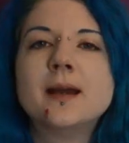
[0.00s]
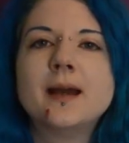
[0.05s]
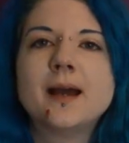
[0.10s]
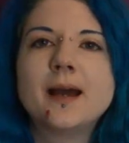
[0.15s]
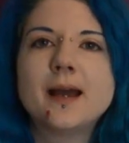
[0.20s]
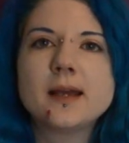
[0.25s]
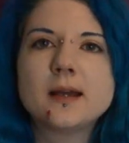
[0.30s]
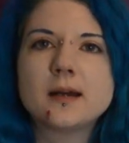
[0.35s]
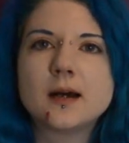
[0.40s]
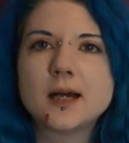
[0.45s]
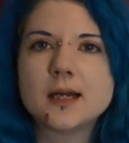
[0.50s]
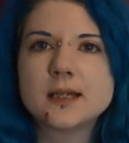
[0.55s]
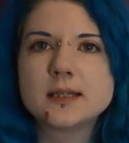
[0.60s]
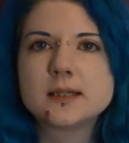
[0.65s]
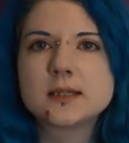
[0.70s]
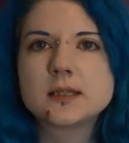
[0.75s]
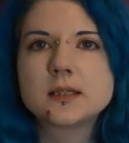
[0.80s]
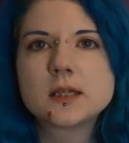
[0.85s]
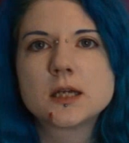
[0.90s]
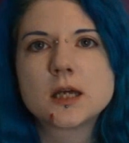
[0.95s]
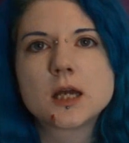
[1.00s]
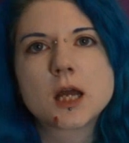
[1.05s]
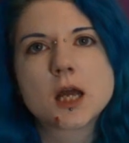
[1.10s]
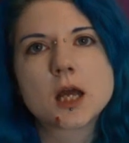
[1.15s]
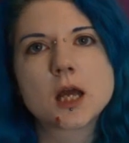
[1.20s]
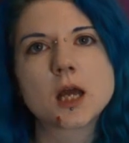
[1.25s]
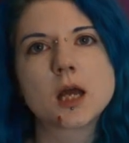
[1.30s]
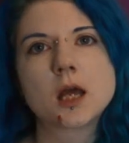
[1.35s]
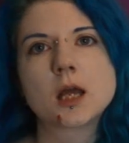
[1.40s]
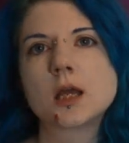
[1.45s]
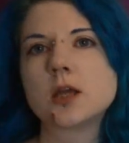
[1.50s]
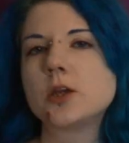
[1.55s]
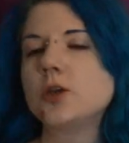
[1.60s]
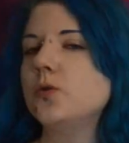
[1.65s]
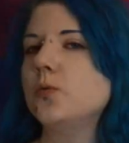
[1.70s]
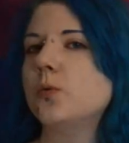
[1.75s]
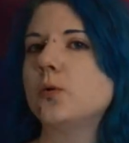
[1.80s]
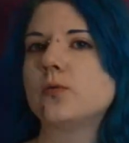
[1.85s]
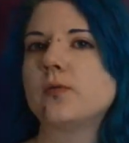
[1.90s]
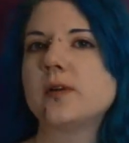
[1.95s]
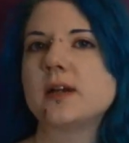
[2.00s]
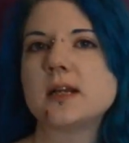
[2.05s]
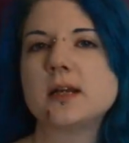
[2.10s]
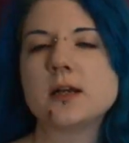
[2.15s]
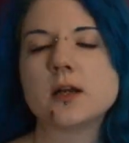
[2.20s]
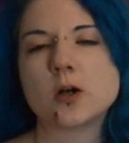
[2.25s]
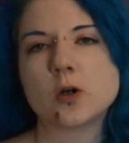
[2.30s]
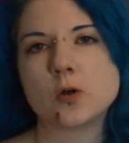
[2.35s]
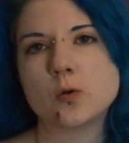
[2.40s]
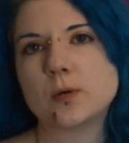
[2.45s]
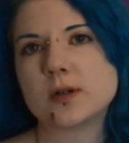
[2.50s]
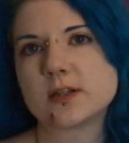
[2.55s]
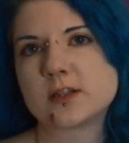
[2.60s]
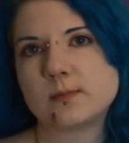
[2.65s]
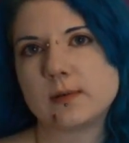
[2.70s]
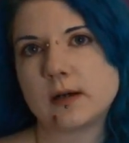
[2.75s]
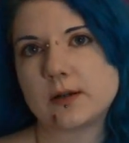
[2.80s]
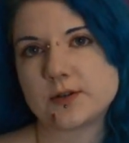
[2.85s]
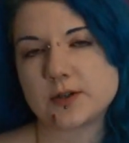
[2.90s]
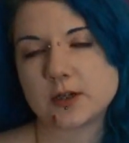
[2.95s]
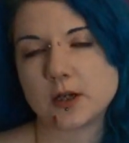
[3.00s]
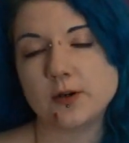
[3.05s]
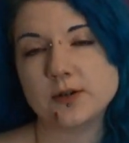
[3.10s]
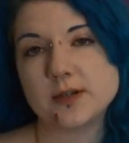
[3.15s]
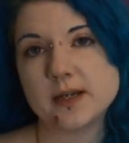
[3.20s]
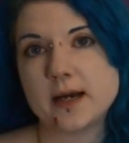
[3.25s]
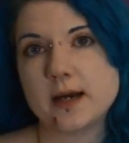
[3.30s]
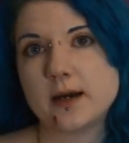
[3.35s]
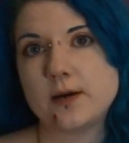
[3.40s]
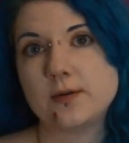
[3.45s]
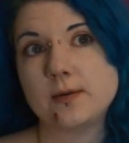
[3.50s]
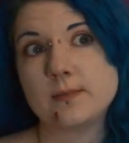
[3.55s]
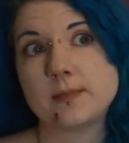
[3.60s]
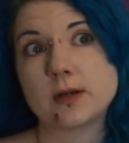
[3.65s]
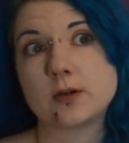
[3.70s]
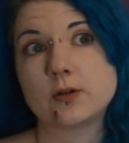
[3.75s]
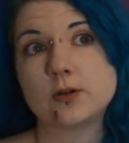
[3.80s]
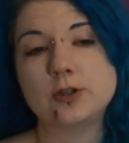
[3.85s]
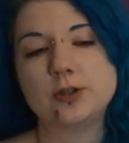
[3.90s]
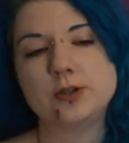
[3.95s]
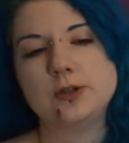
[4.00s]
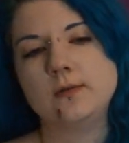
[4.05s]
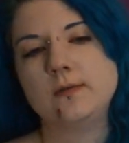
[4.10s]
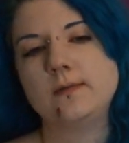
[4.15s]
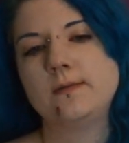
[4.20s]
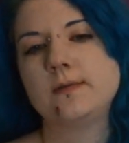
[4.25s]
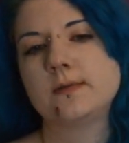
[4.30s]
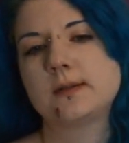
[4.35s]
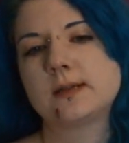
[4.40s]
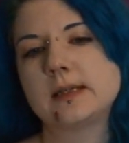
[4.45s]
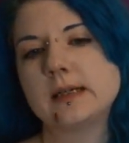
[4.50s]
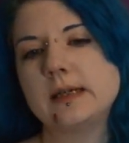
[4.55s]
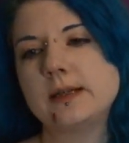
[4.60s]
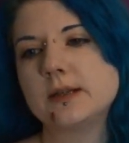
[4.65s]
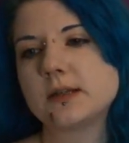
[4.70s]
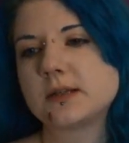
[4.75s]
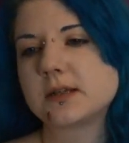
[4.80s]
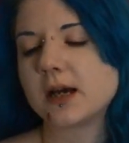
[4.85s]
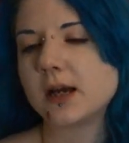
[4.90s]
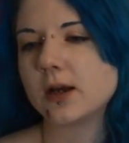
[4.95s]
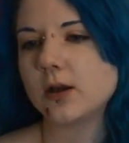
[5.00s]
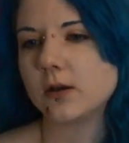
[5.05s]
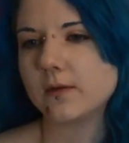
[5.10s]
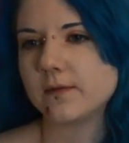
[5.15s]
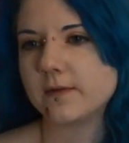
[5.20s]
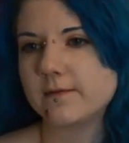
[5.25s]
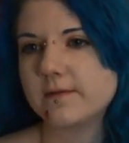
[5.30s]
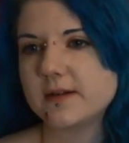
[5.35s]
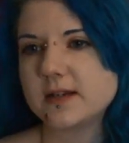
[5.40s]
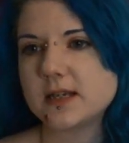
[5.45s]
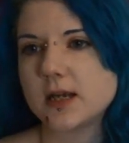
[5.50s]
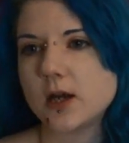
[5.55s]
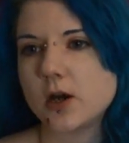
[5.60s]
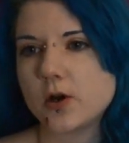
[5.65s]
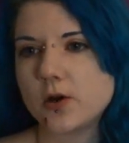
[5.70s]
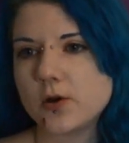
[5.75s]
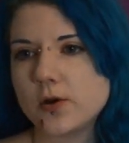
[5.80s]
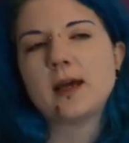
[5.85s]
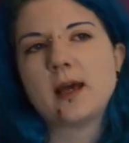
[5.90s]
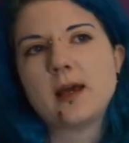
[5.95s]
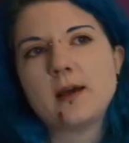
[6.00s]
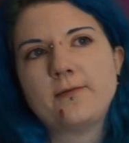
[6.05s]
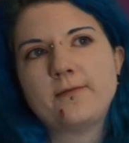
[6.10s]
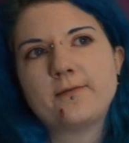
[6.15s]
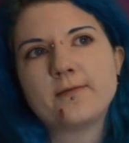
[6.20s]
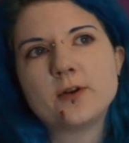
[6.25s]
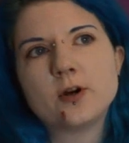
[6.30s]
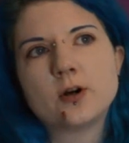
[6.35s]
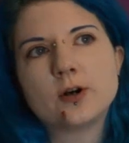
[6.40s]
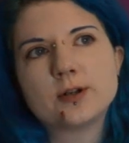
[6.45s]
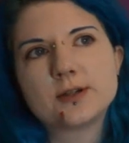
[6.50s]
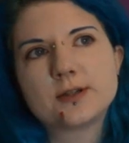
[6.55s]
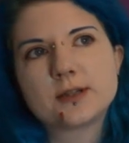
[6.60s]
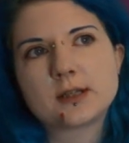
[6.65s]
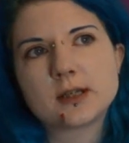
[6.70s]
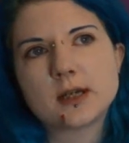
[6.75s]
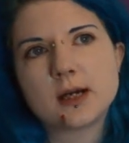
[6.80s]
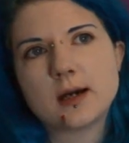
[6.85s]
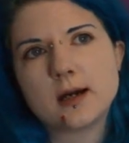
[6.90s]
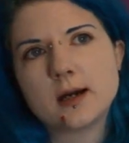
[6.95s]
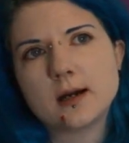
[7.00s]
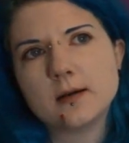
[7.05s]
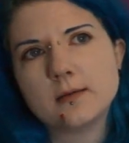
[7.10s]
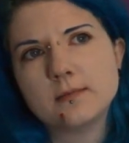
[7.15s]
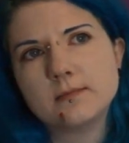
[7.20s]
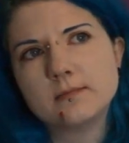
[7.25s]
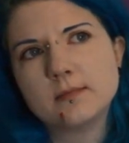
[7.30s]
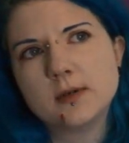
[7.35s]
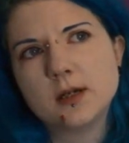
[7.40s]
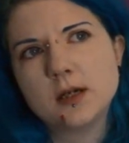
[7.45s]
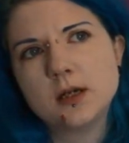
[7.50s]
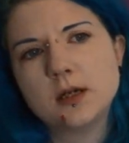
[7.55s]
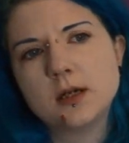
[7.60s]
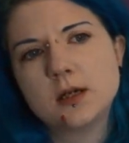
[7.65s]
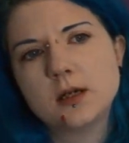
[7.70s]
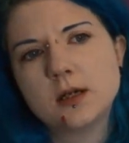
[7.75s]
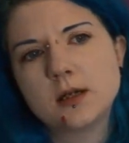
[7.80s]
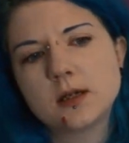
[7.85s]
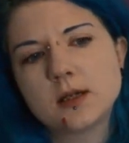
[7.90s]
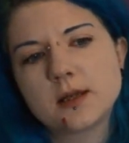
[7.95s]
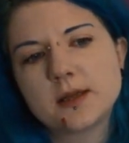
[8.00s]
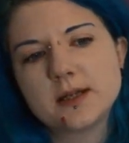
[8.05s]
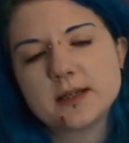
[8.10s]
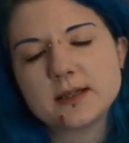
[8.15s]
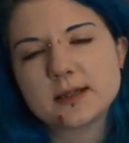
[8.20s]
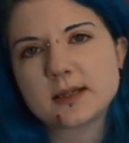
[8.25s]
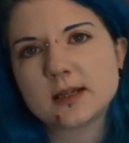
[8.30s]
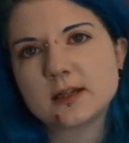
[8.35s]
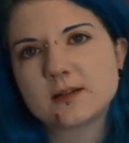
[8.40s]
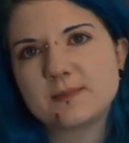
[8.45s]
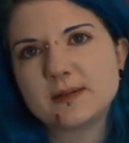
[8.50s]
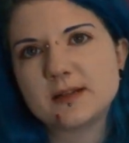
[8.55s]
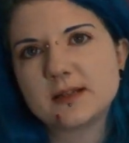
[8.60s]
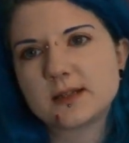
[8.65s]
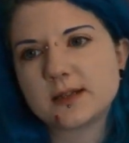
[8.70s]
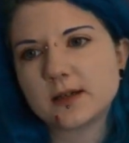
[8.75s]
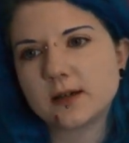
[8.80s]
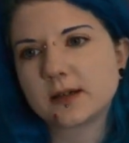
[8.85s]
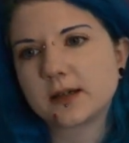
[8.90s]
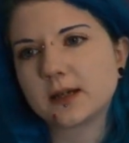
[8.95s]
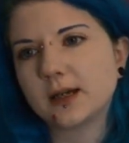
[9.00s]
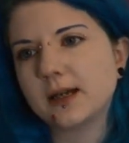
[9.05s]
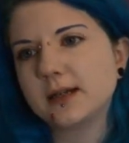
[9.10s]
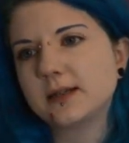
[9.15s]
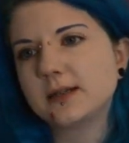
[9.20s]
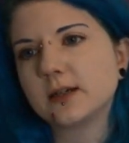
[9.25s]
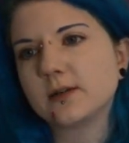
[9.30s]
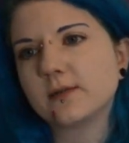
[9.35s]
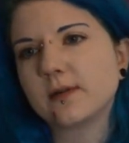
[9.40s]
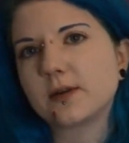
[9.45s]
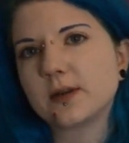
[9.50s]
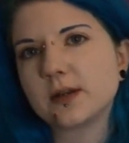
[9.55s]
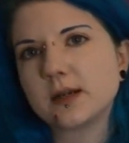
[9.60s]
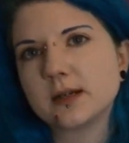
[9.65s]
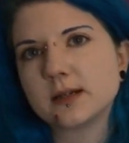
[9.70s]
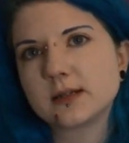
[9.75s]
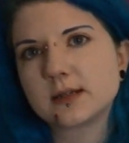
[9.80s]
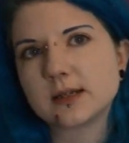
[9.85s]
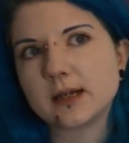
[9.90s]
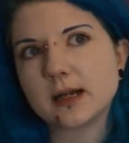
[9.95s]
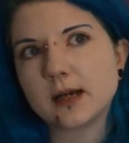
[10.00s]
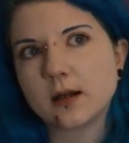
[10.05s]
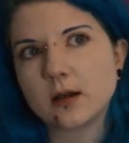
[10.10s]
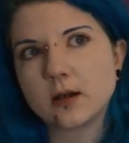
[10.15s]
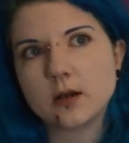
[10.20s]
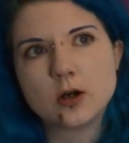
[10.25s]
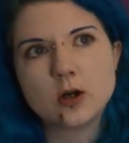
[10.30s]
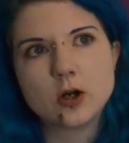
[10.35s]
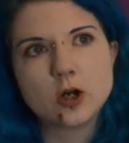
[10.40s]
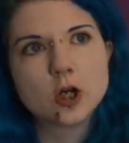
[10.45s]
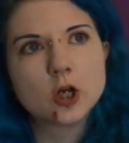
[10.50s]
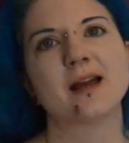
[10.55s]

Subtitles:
Hey guys! You already know what's about to go down because you've seen the title of the video. If not, this has been circulating around the internet a lot.